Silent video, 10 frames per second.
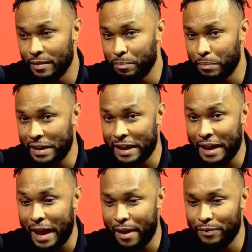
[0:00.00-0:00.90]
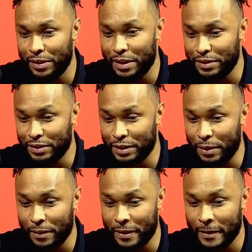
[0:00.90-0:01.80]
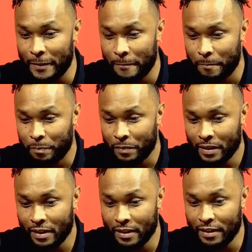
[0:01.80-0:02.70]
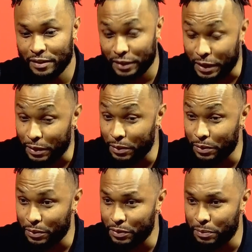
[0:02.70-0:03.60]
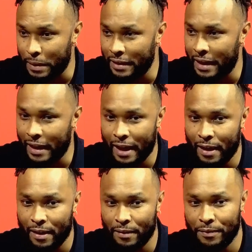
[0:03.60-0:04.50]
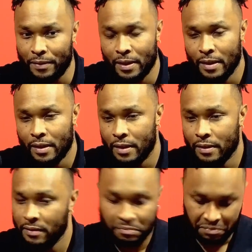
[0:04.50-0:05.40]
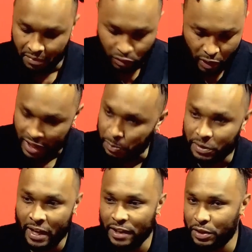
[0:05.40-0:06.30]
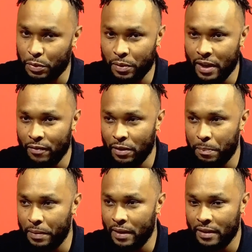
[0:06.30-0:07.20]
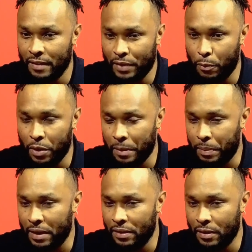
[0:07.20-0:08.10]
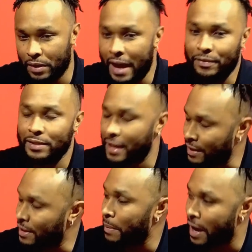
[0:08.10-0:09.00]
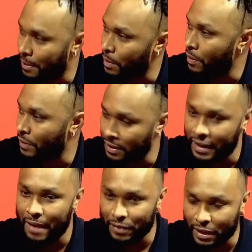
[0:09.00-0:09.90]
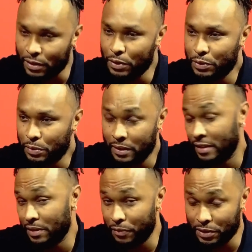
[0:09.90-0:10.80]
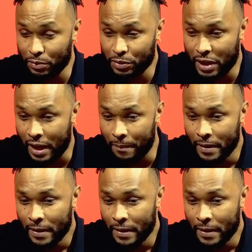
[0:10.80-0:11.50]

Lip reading: may not have the necessary skills, may not have transportation or whatever, but if they want to be there, you have to teach them how to move. They have to get used to it. It's a physical job.